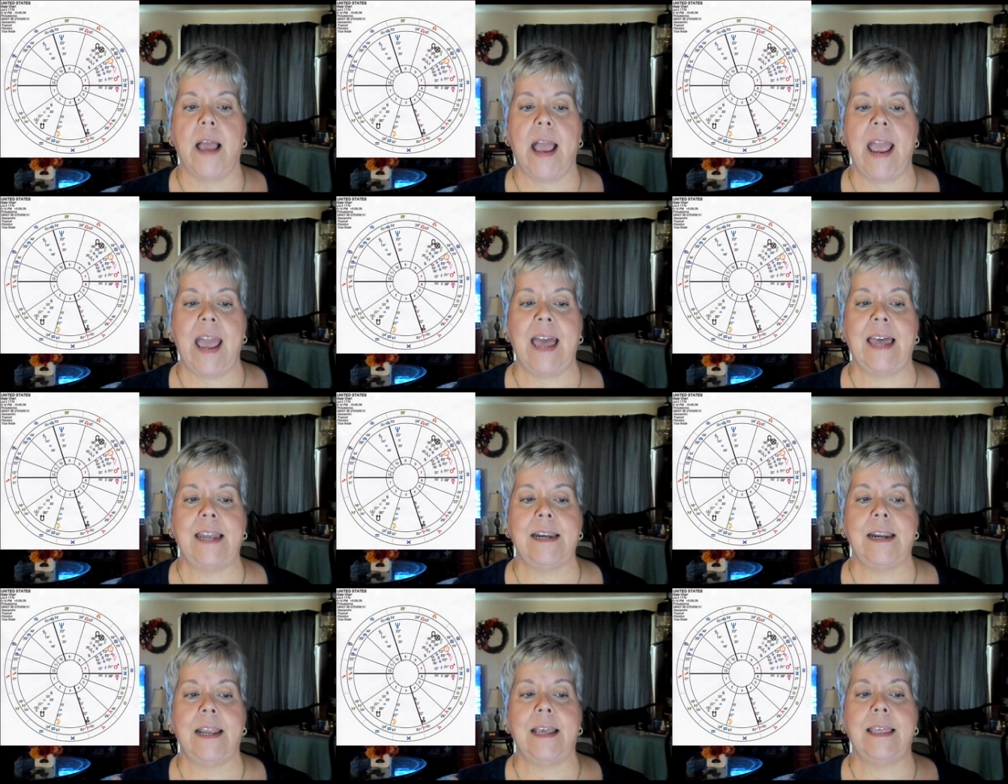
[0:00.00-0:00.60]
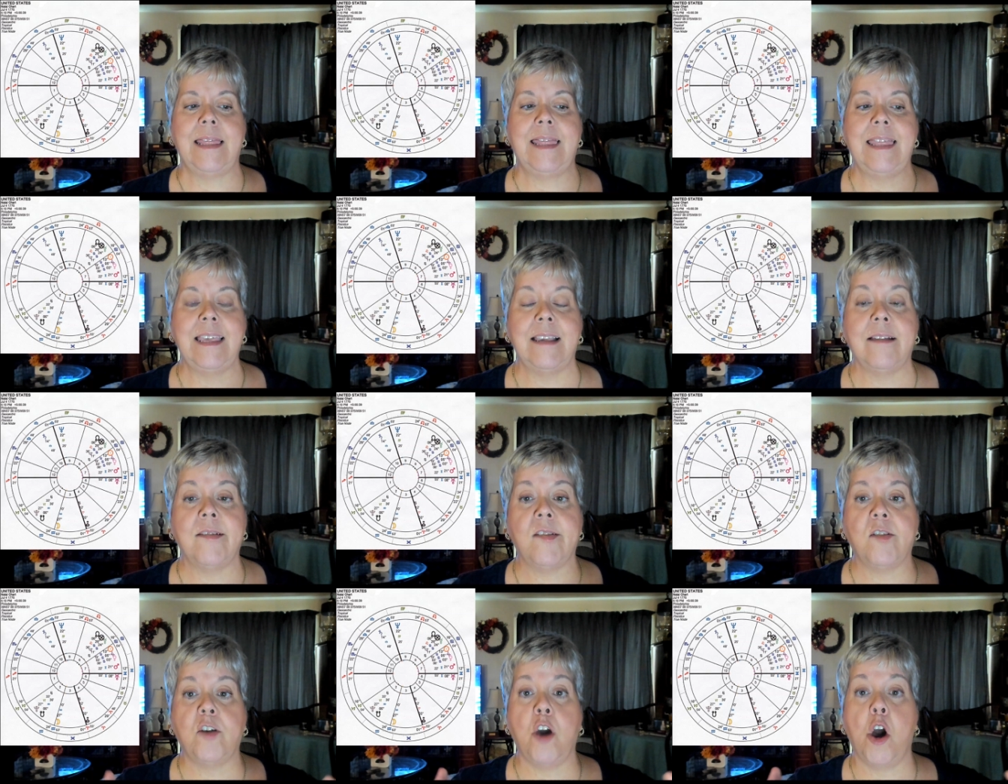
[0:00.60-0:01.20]
And
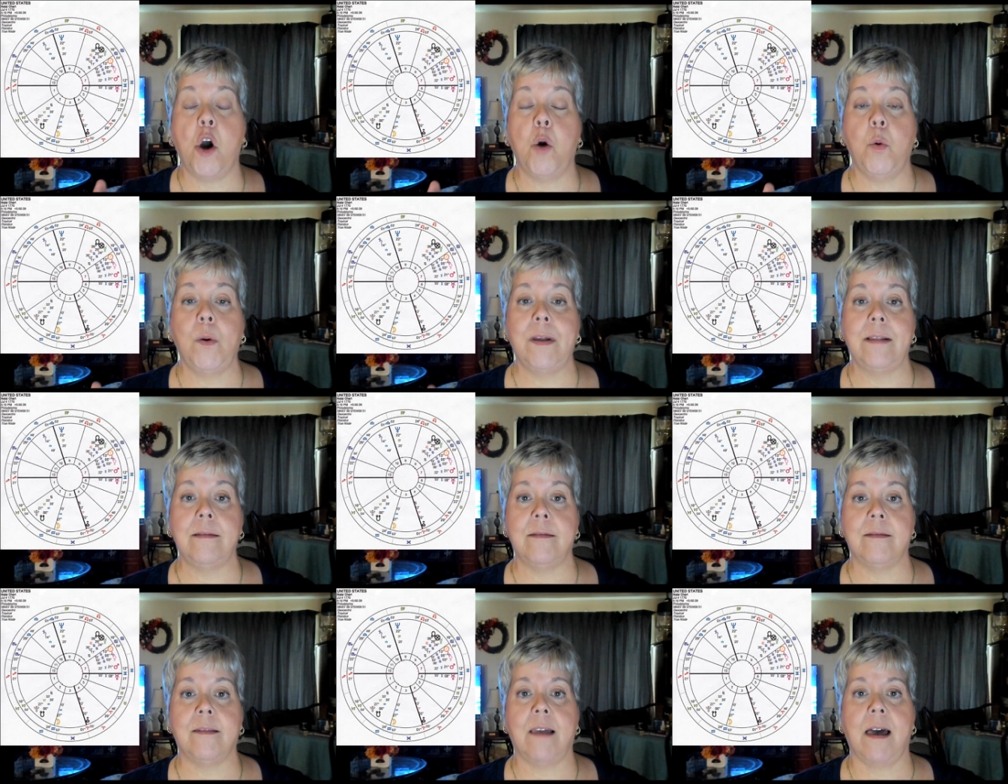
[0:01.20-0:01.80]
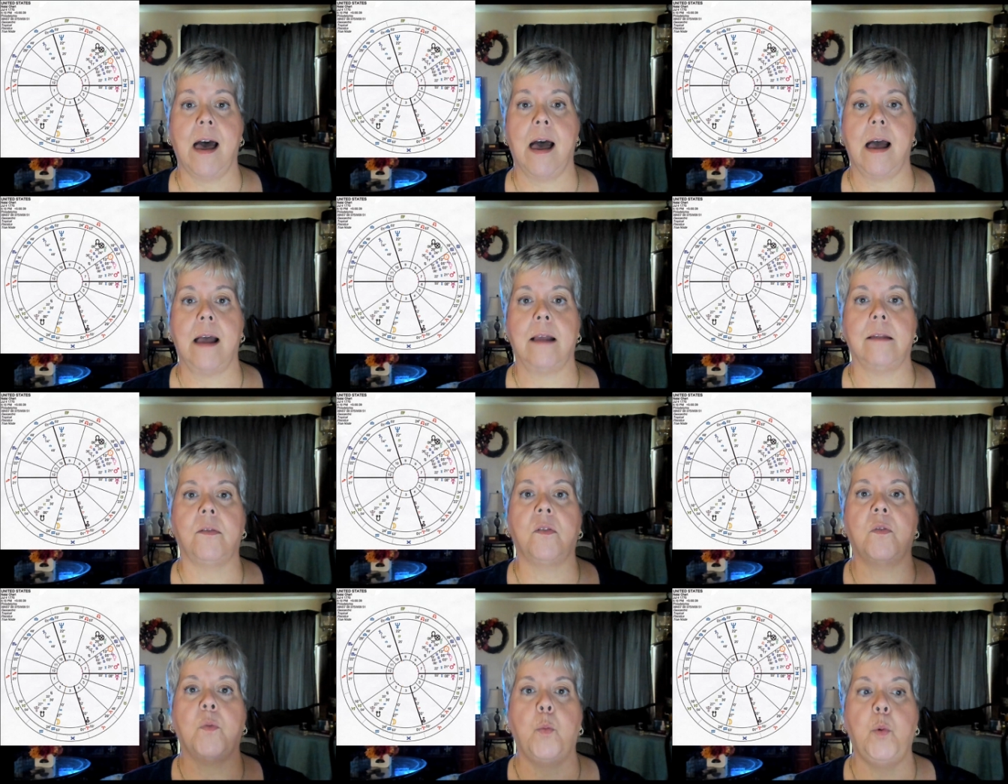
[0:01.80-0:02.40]
this
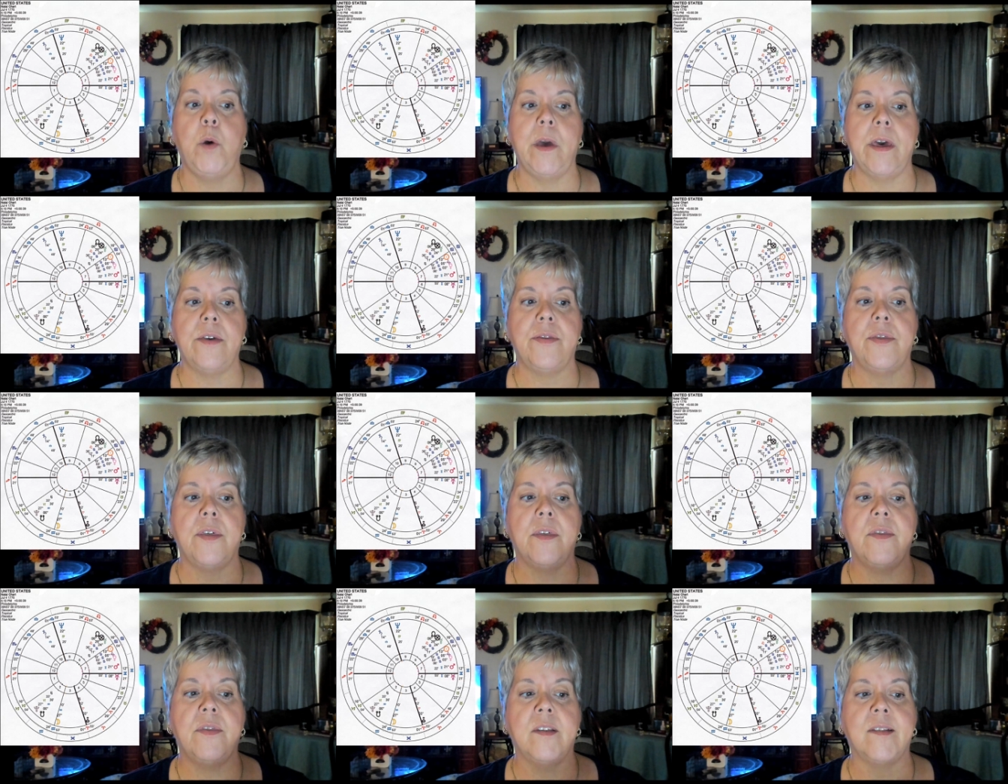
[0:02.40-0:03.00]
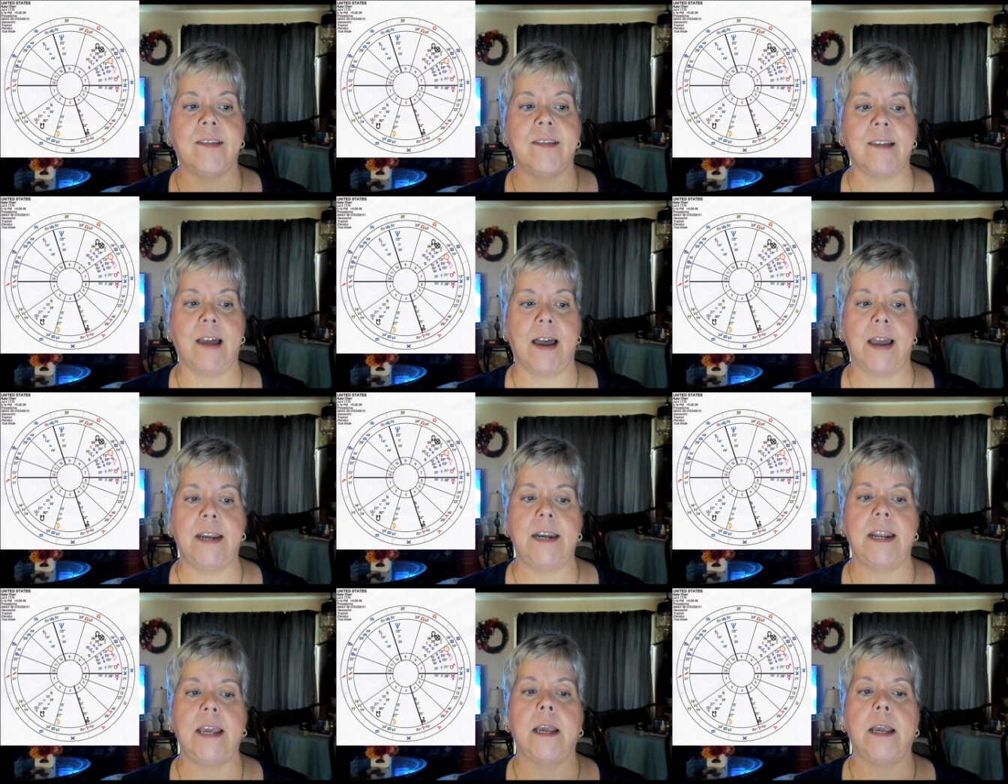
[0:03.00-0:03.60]
coincides with the
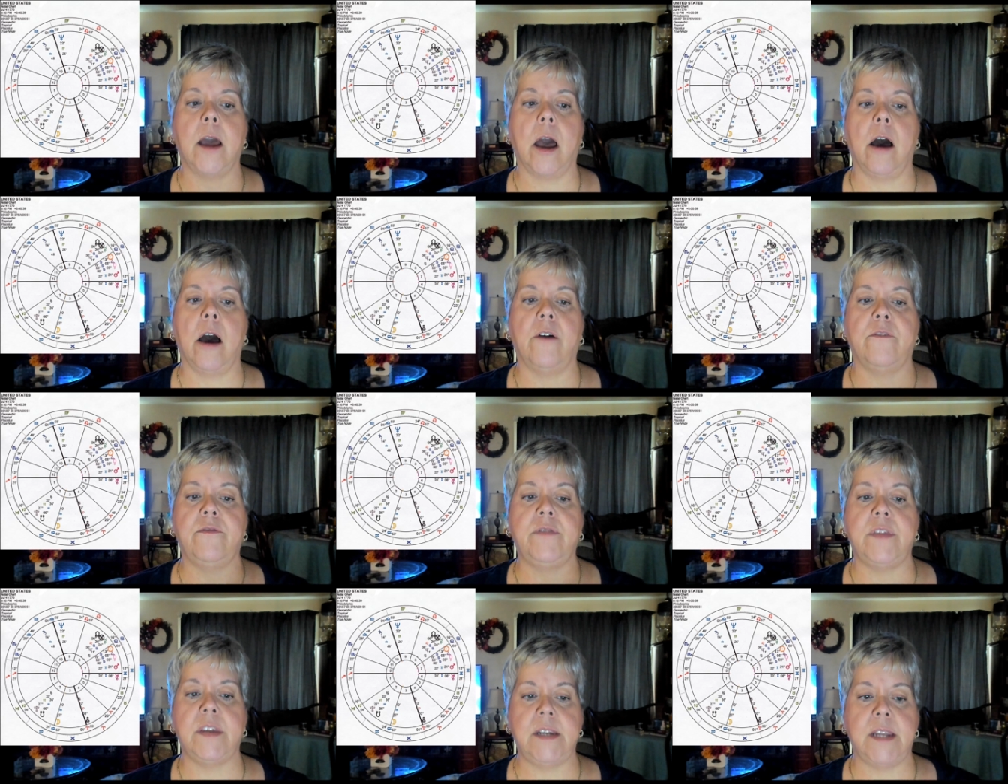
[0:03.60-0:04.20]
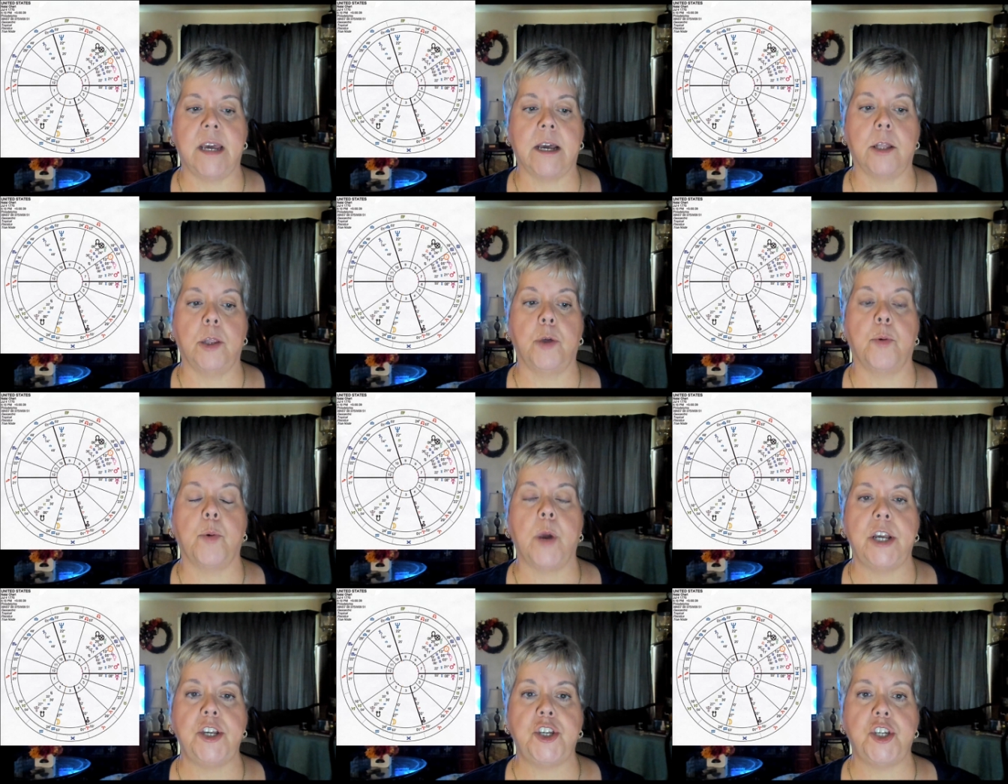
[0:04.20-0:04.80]
signing of the
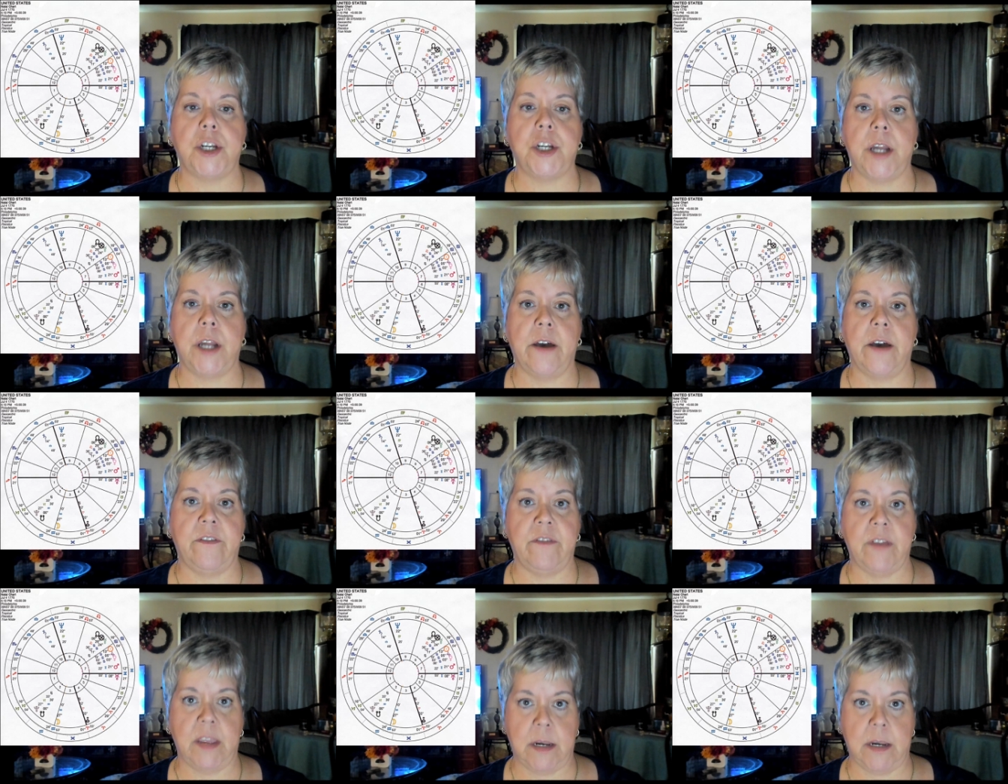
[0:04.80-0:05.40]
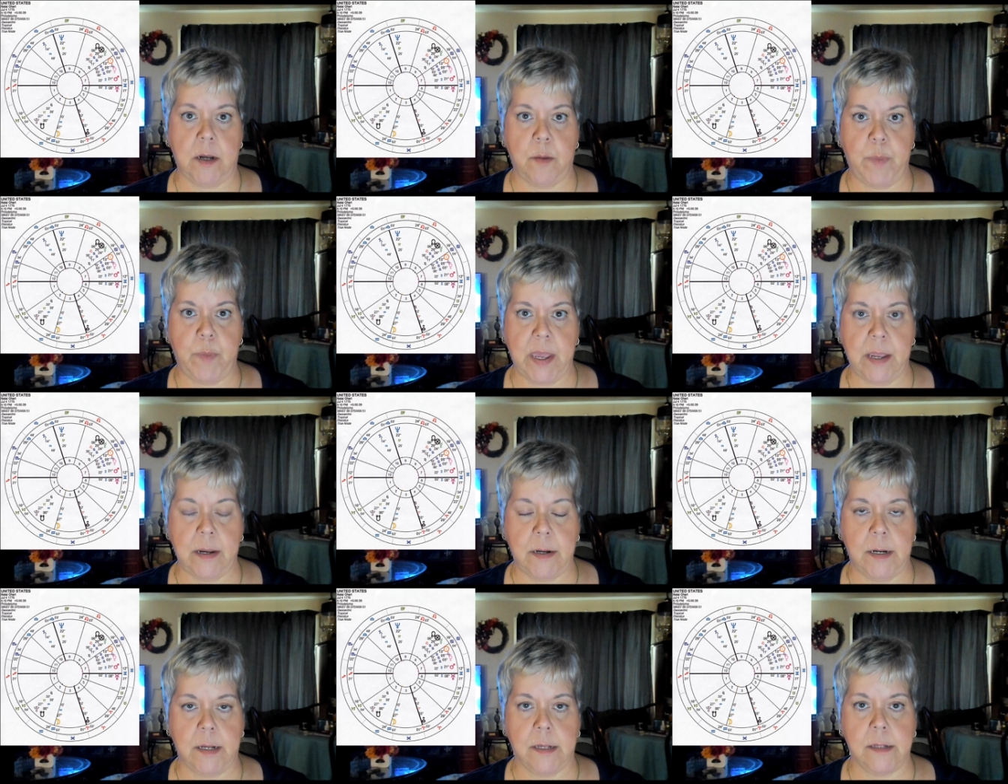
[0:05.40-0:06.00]
Declaration of
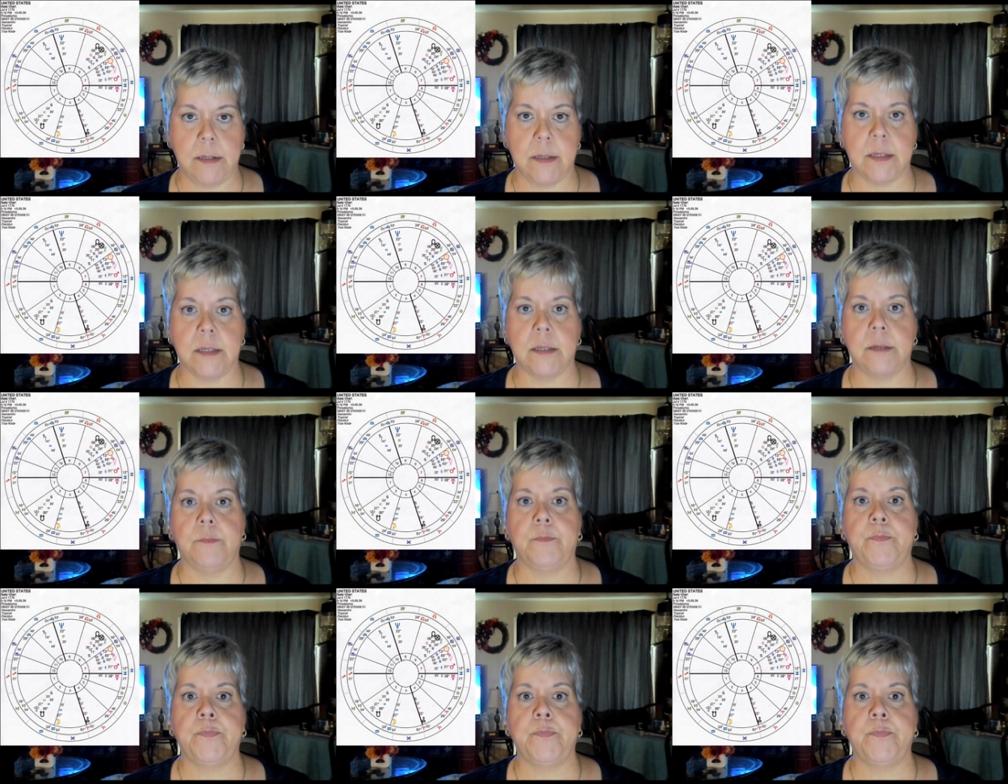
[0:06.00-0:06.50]
Independence.